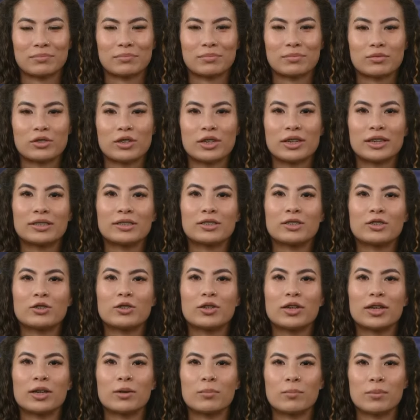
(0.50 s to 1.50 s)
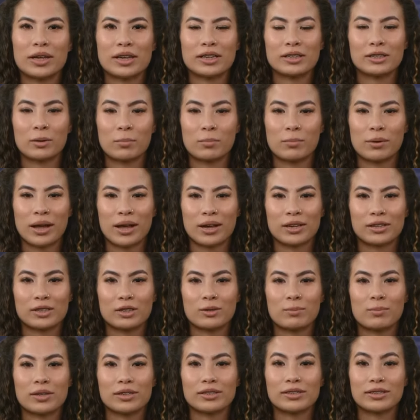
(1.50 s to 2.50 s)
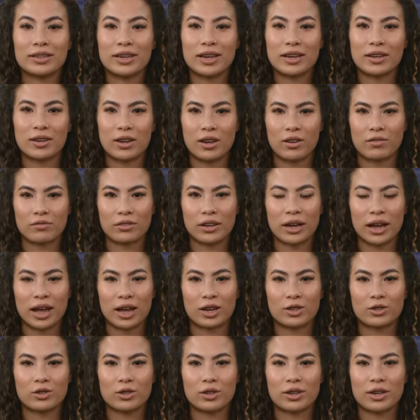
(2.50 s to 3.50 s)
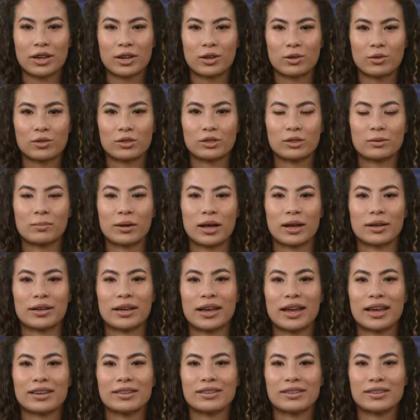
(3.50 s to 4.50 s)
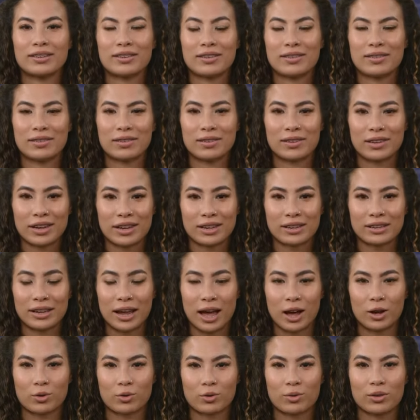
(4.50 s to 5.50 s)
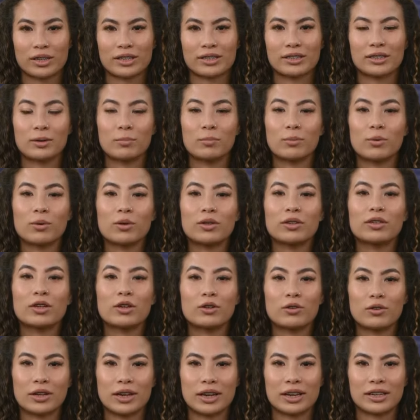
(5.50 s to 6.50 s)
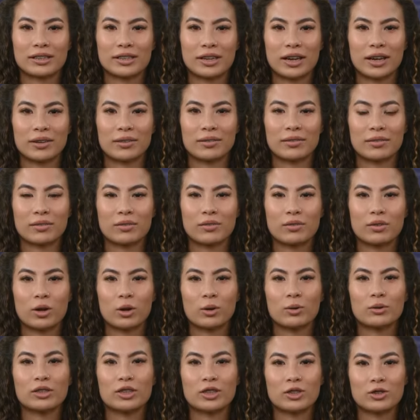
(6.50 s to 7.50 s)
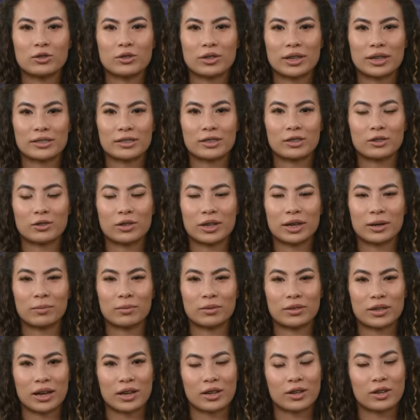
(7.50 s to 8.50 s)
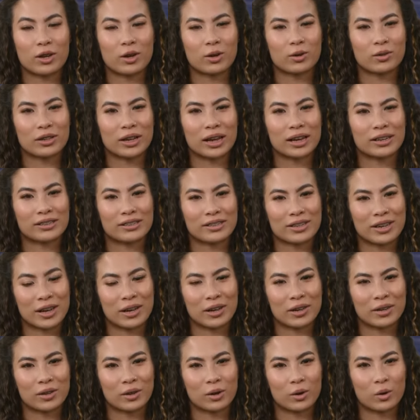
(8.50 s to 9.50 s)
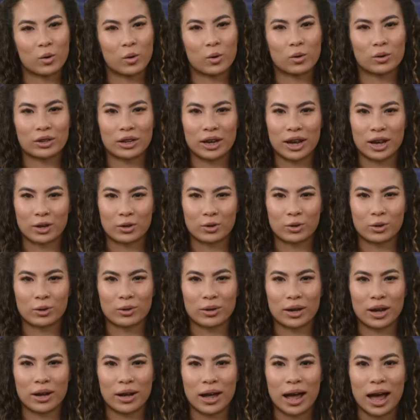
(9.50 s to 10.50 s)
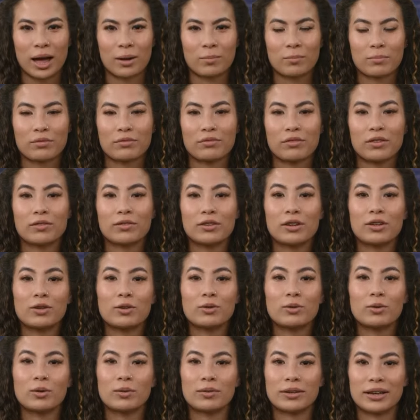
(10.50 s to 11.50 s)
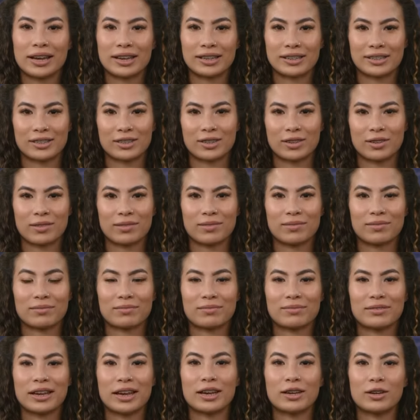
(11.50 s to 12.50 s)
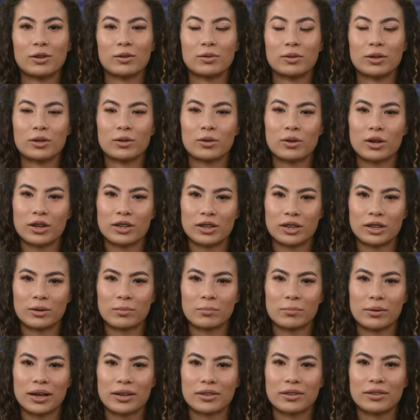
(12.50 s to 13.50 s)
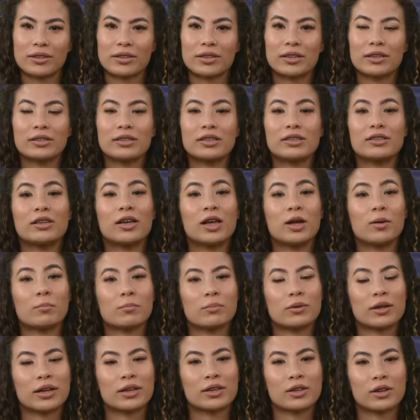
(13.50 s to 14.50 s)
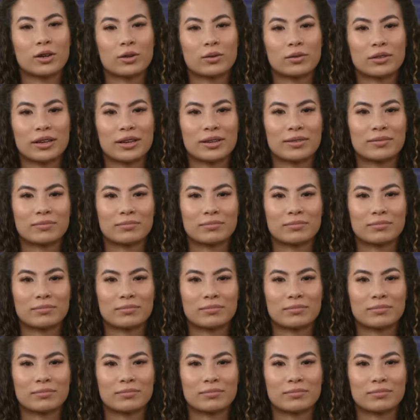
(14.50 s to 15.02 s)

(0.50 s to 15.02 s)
DreamStream is a proud sponsor of the Hattrick Heroes podcast. Here's how you can support the creator. Go to dreamstream.co.za or download our app from the Google Play Store. Click on the login button in the top right corner.